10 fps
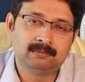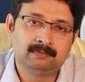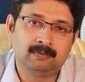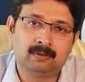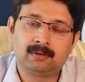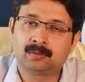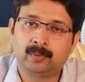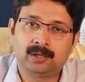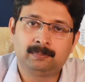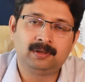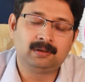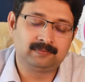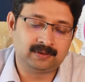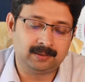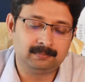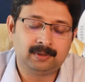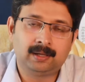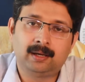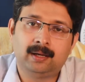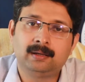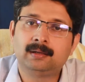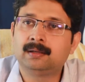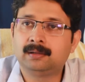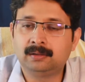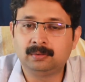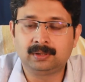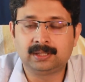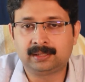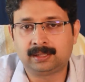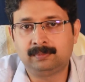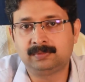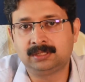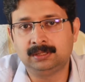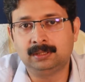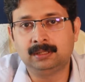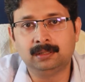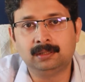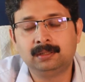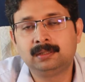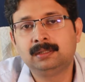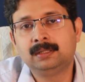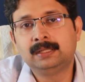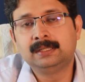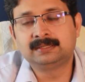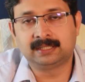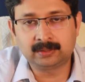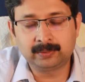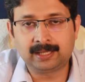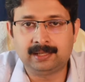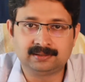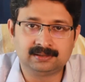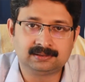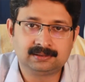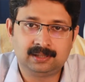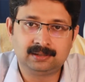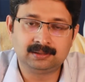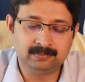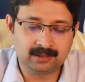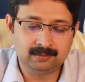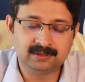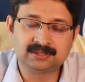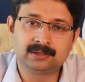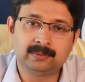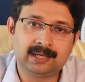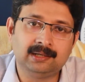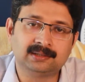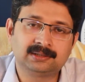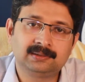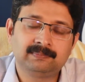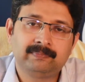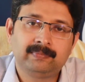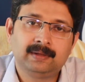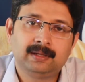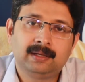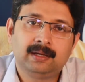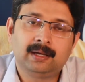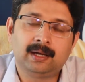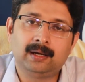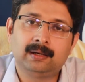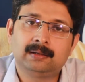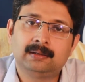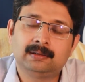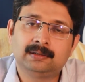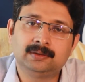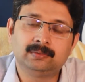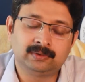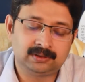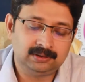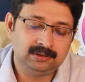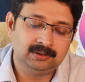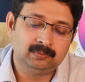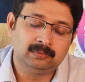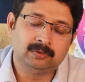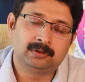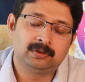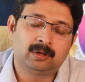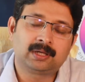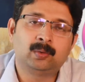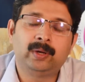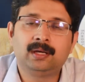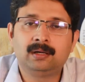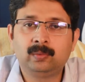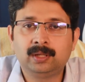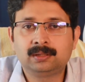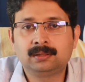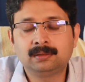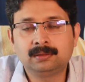for quite a period of time, and during that time she learned psychoanalysis and she became a psychoanalyst. And she got acquainted with